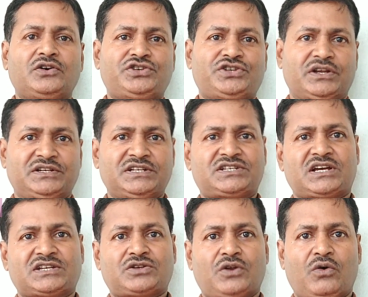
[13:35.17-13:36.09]
Question.
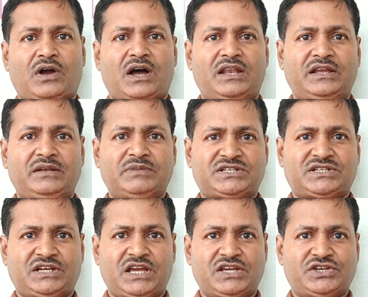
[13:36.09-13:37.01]
Discuss local
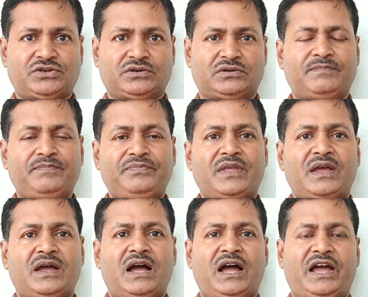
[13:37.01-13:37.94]
investigation.
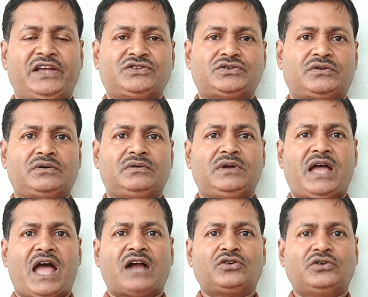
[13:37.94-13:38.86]
Answer.
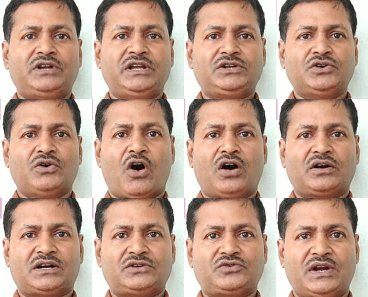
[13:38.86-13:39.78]
According to
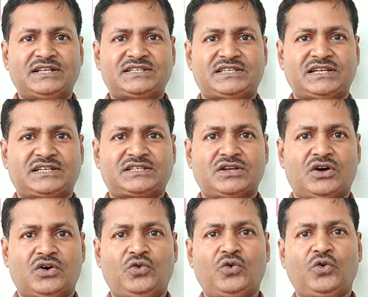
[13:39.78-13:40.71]
Order
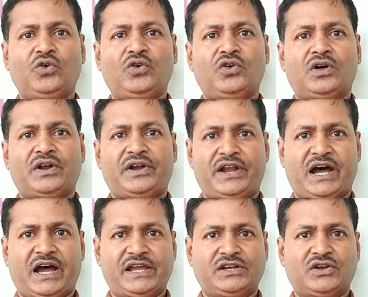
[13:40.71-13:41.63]
26, Rule
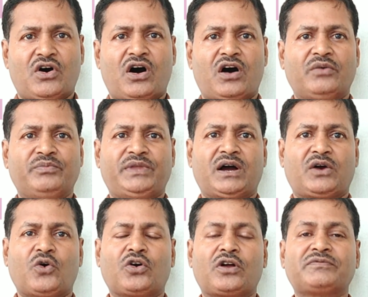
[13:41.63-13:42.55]
9 of
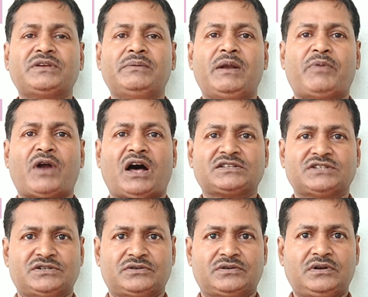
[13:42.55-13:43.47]
the Code of Civil
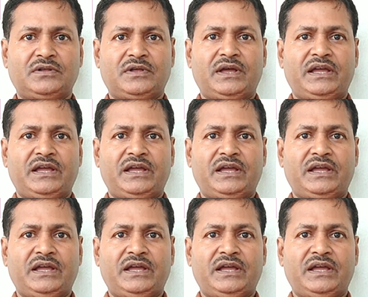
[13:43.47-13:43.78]
Procedure,